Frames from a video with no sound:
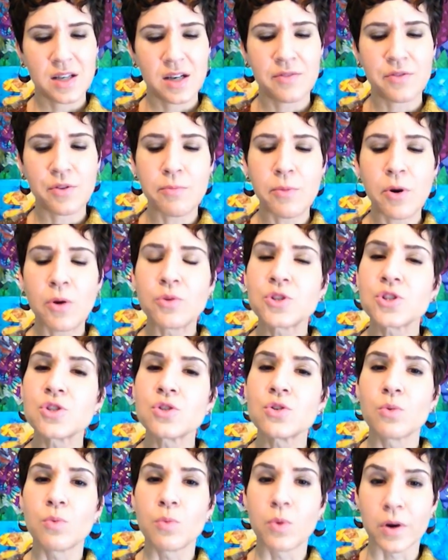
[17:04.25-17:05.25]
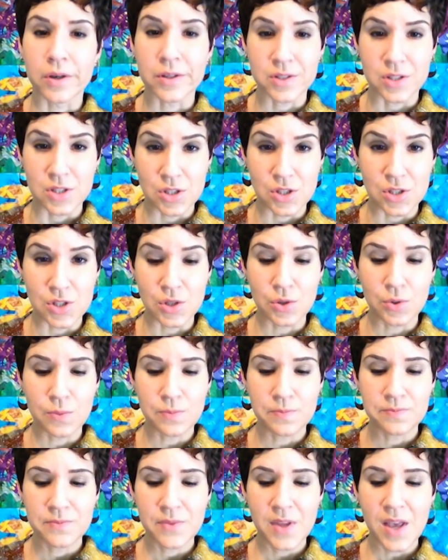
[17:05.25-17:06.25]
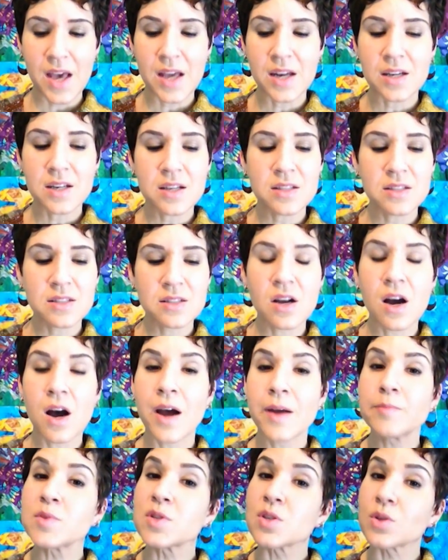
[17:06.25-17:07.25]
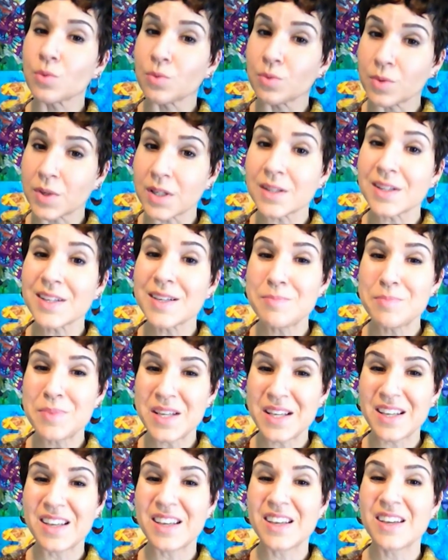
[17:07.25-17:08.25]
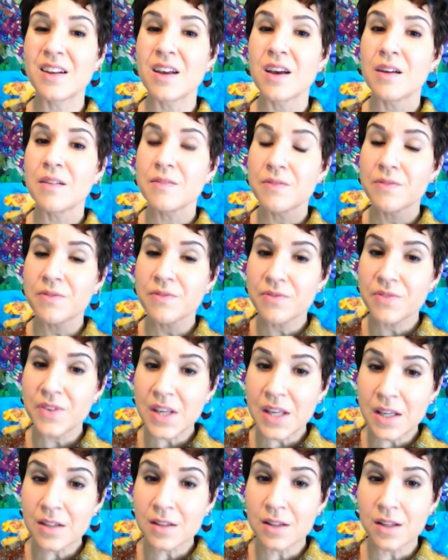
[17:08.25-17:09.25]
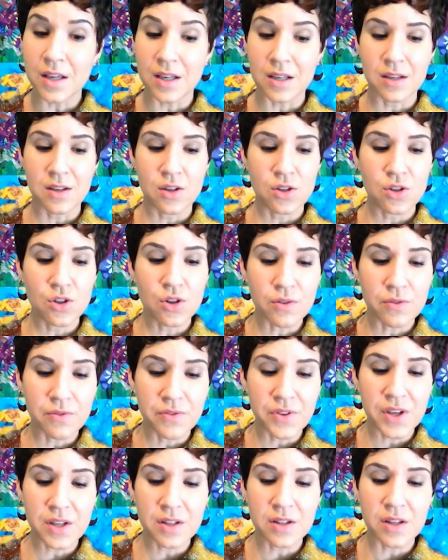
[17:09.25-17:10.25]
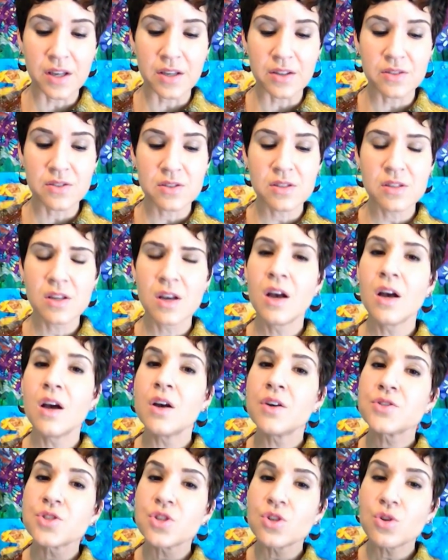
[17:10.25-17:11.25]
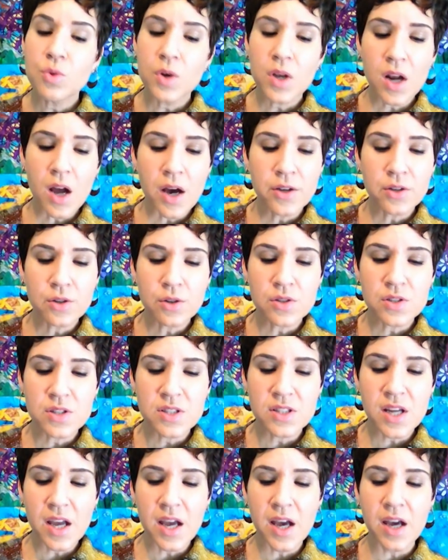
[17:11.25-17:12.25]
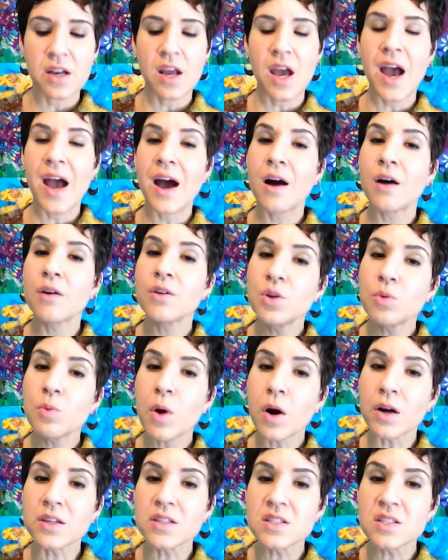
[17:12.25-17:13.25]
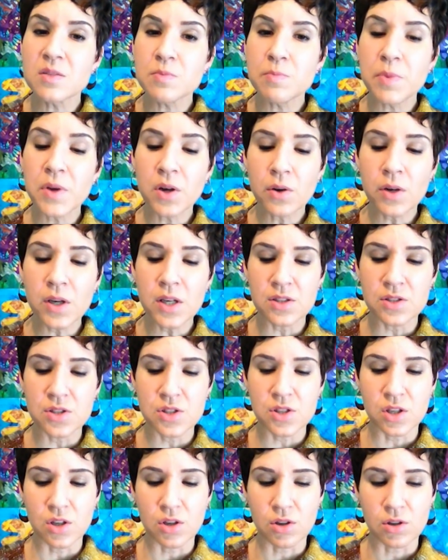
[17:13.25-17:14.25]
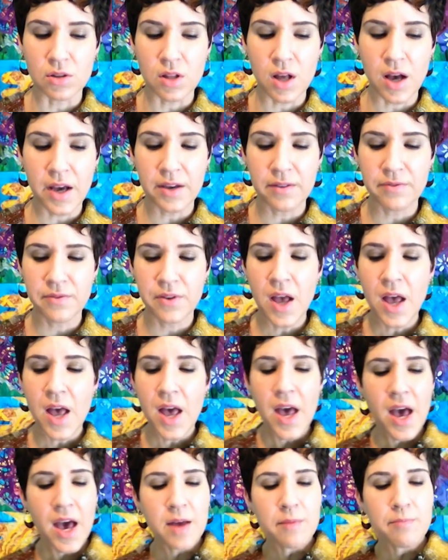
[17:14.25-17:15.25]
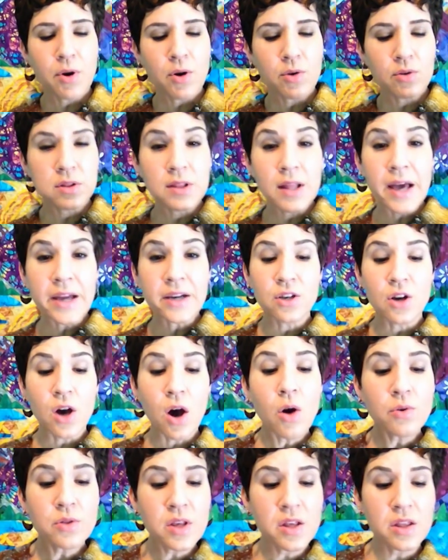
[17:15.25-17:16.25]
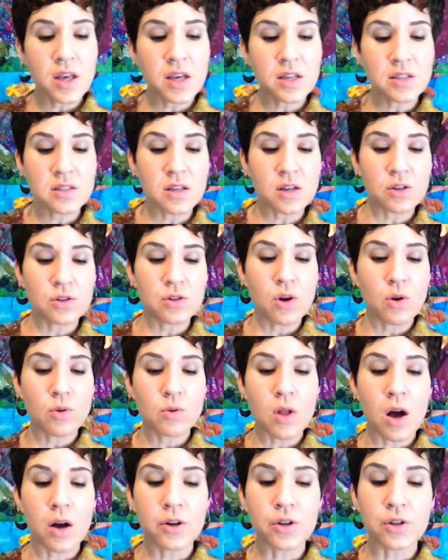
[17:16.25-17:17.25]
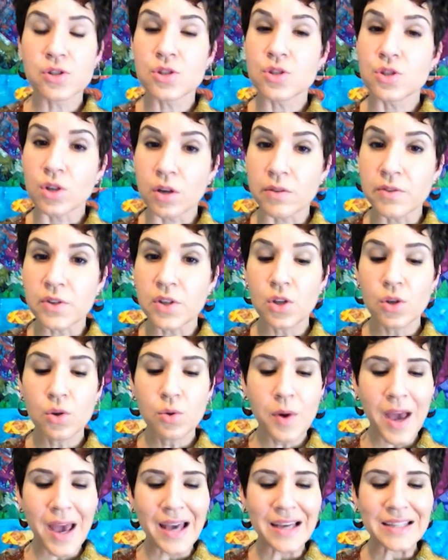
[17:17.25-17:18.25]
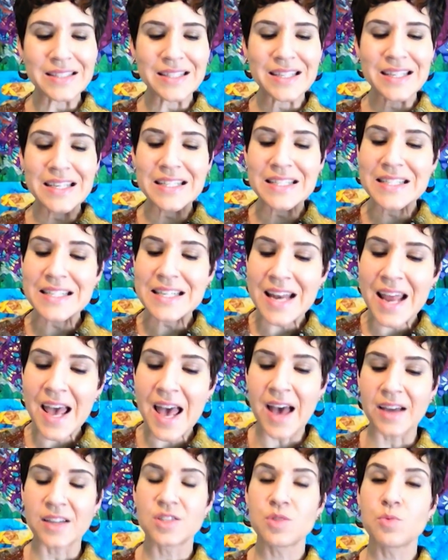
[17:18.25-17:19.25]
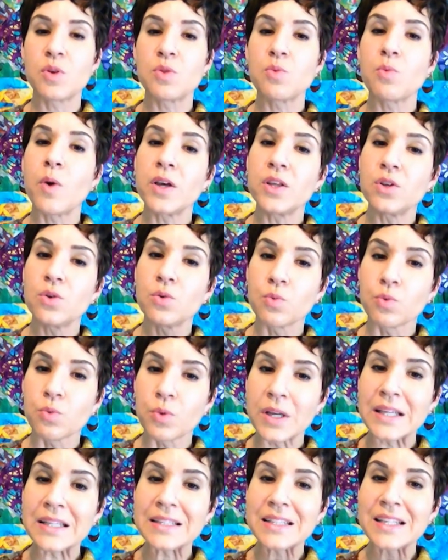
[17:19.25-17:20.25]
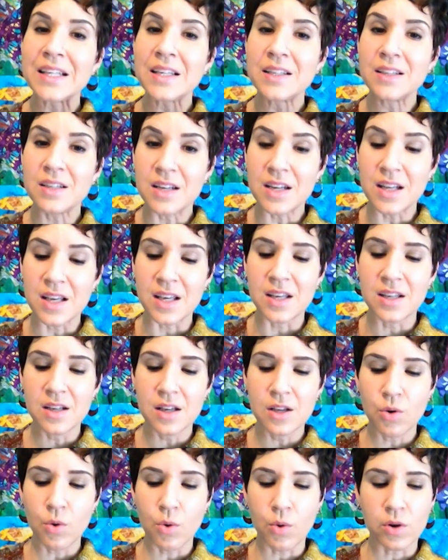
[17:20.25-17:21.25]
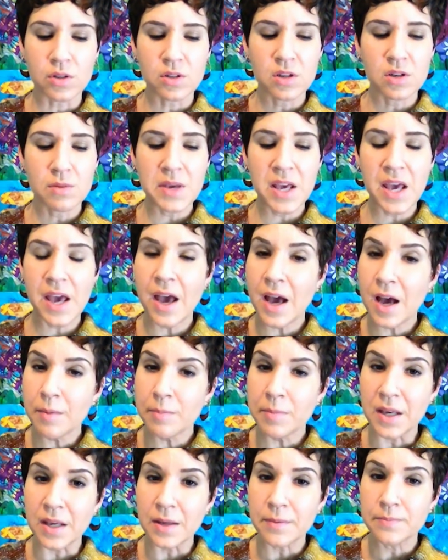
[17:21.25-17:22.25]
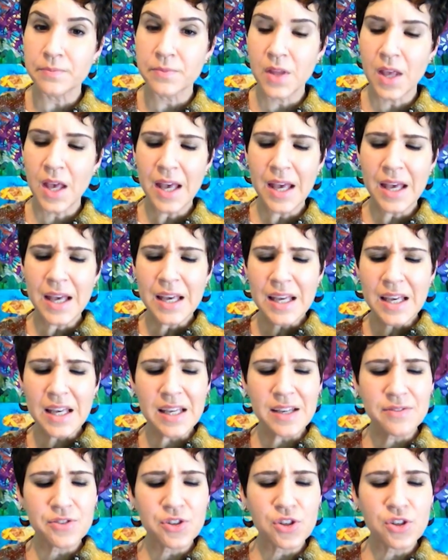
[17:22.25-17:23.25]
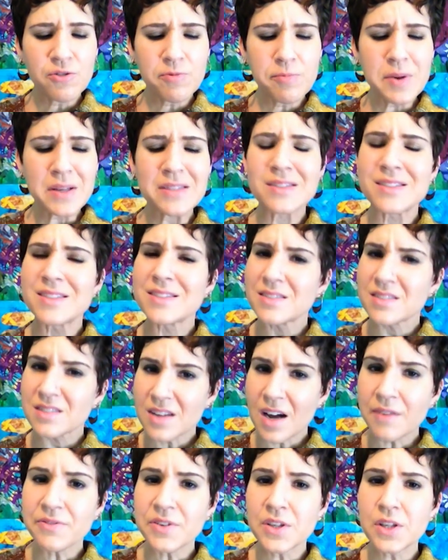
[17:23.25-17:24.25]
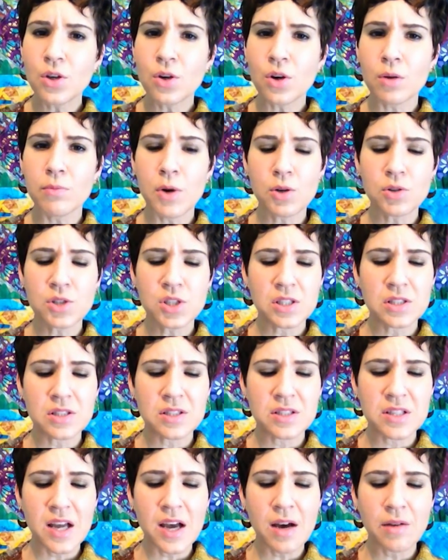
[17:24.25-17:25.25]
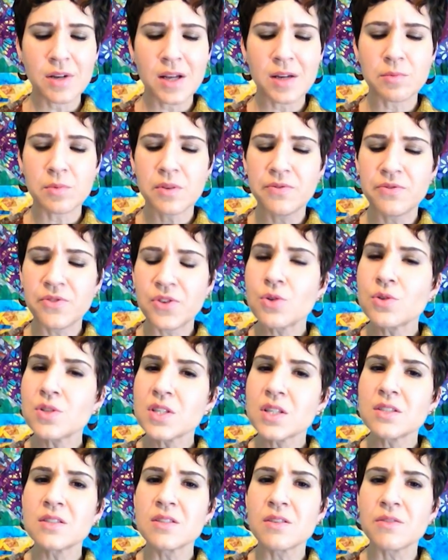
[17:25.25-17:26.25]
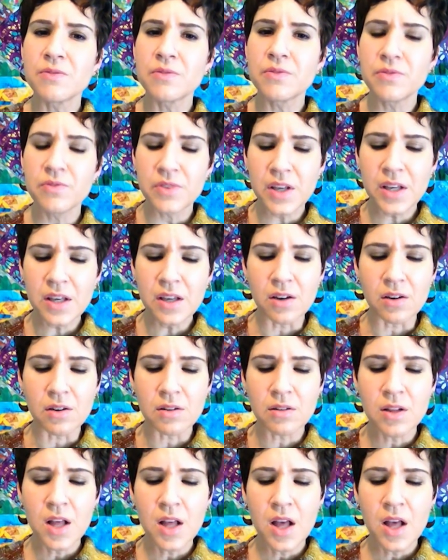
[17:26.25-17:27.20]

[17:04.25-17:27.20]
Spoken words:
of emotional work to do, and it is time to really begin feeling your feelings so you can understand how you are experiencing your life and both let go the things that are no longer serving you and connect with what you really need in order to be happy. If you've been stuffing your emotions down and refusing to feel